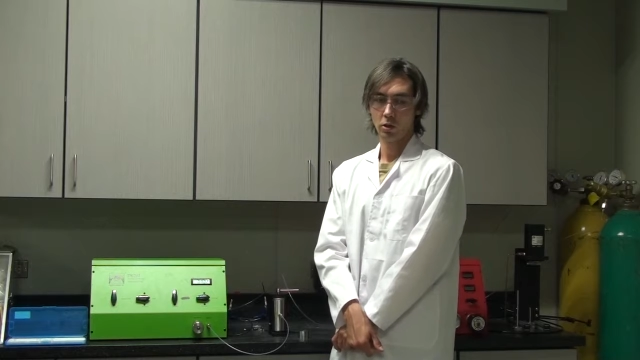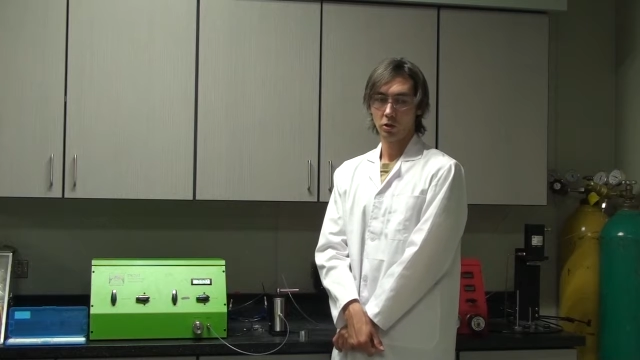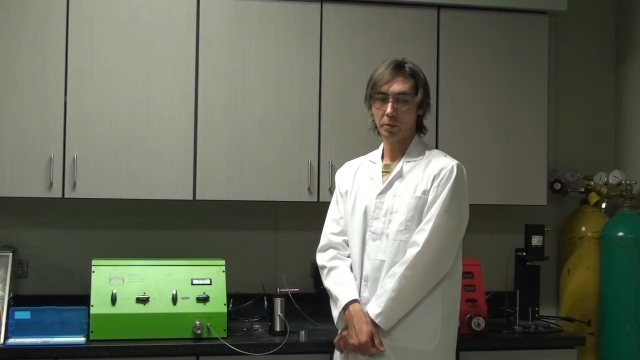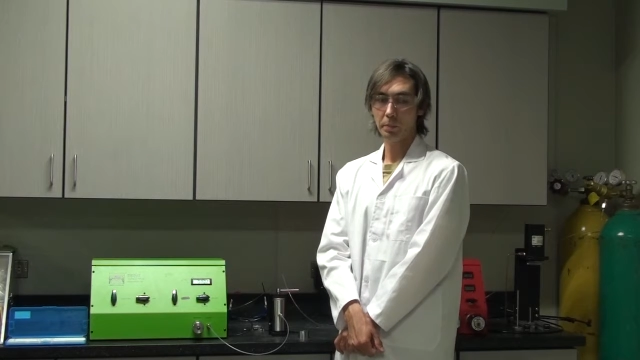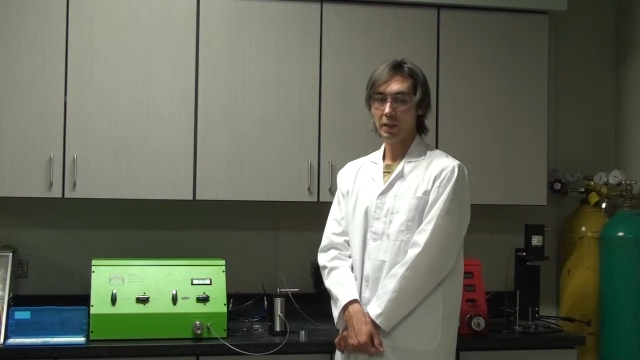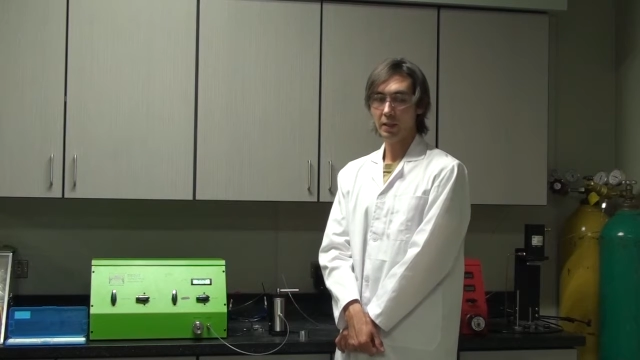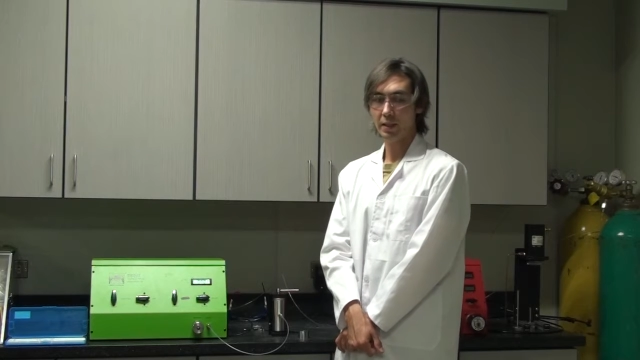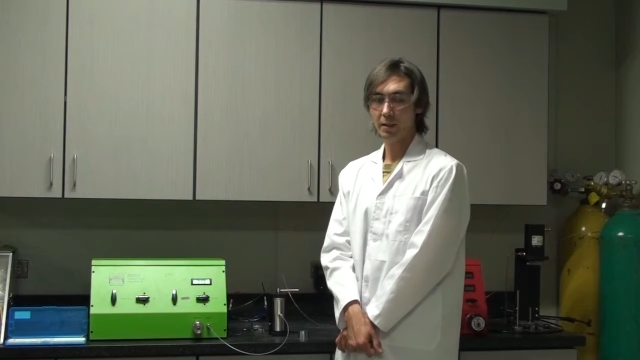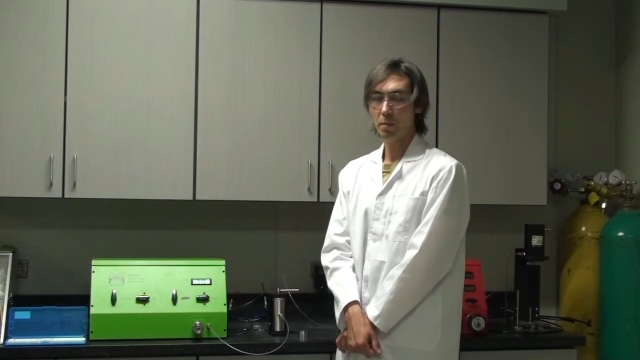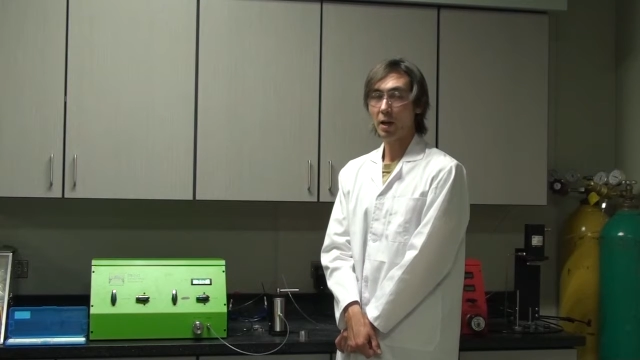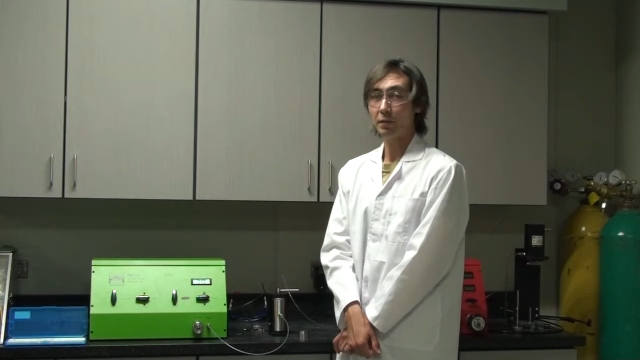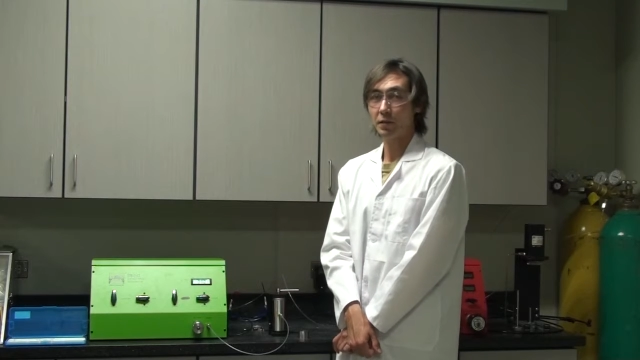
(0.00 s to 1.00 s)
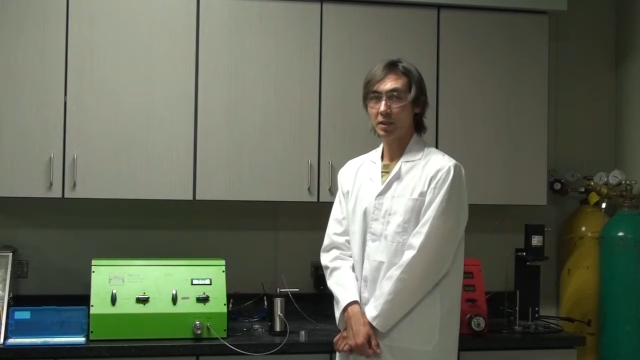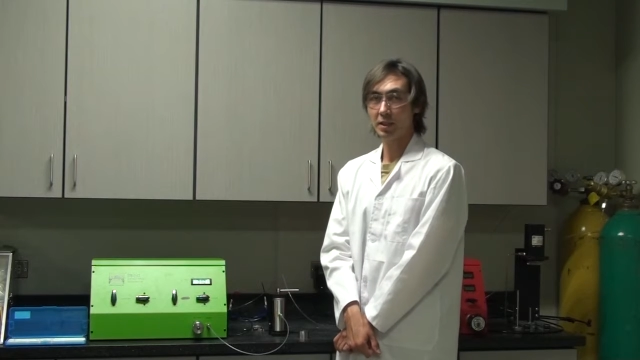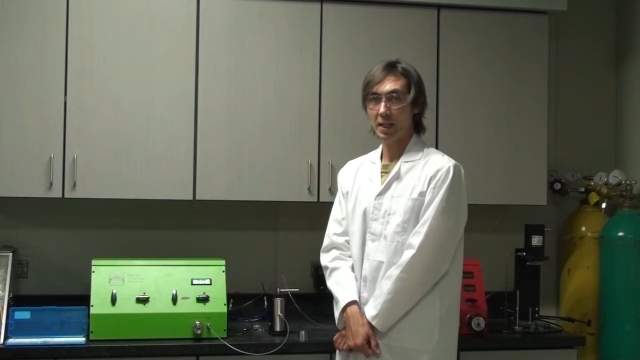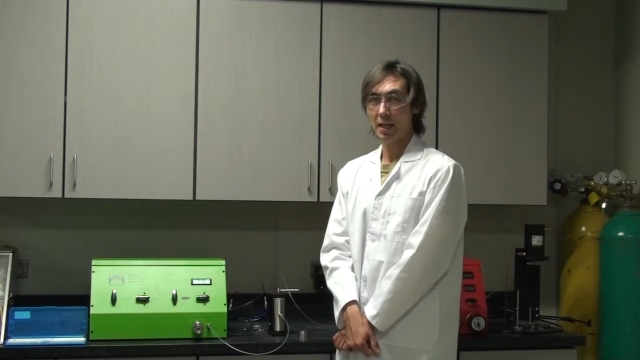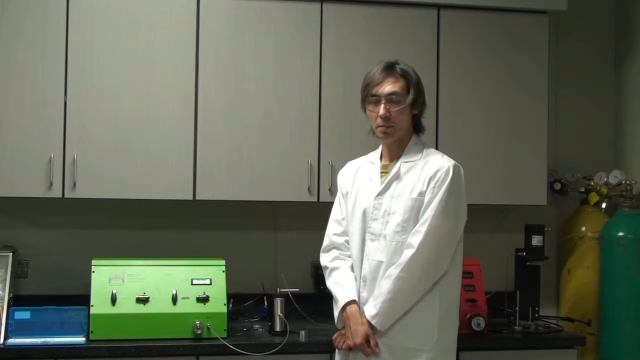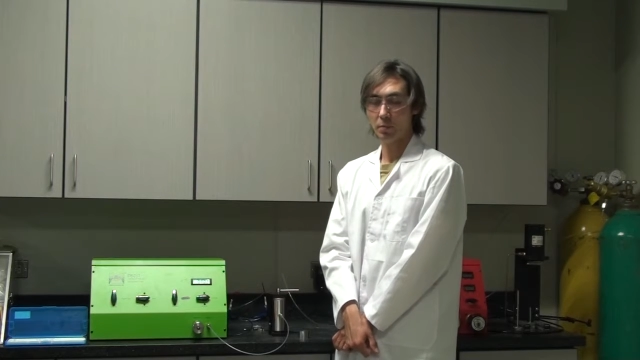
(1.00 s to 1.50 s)
Repeat the above
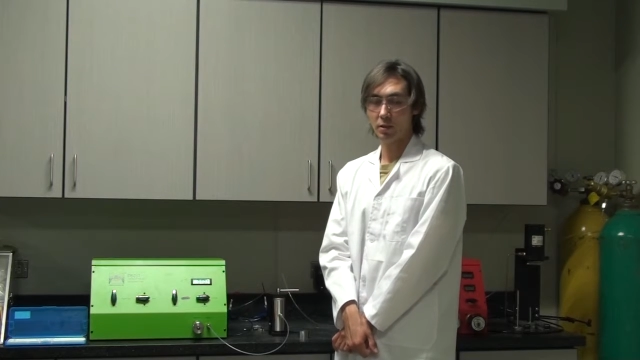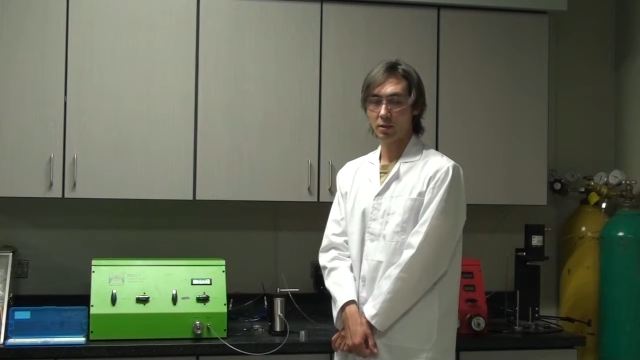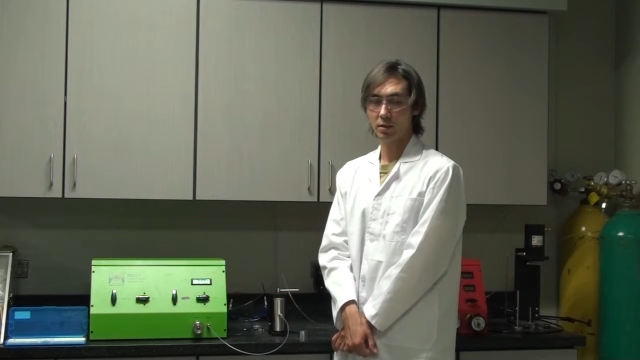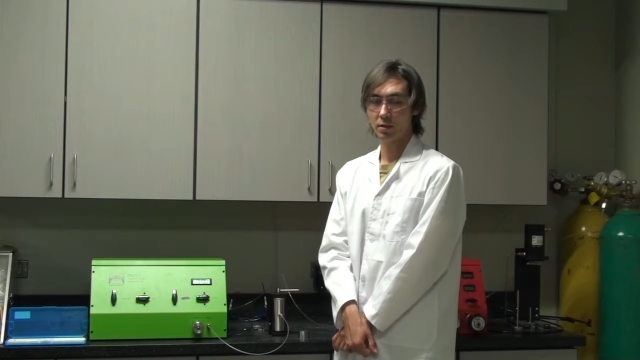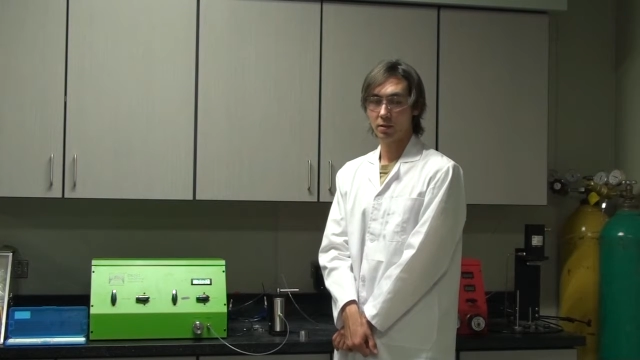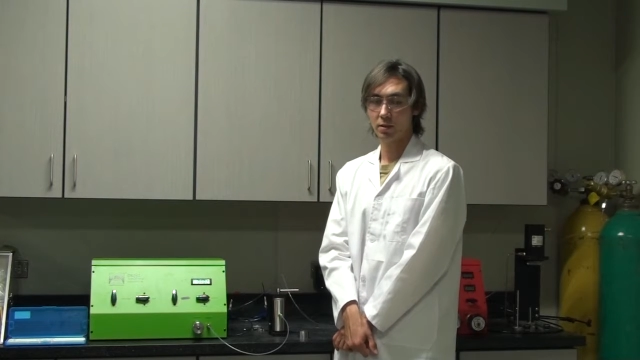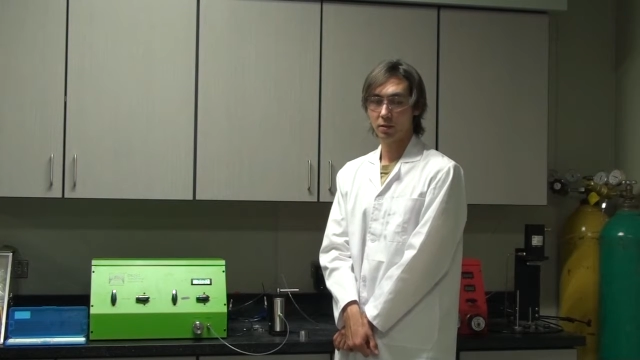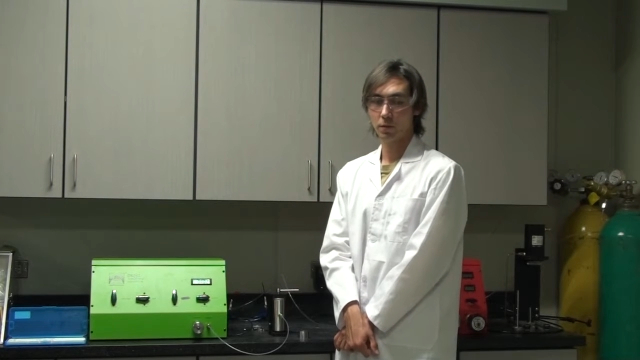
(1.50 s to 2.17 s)
steps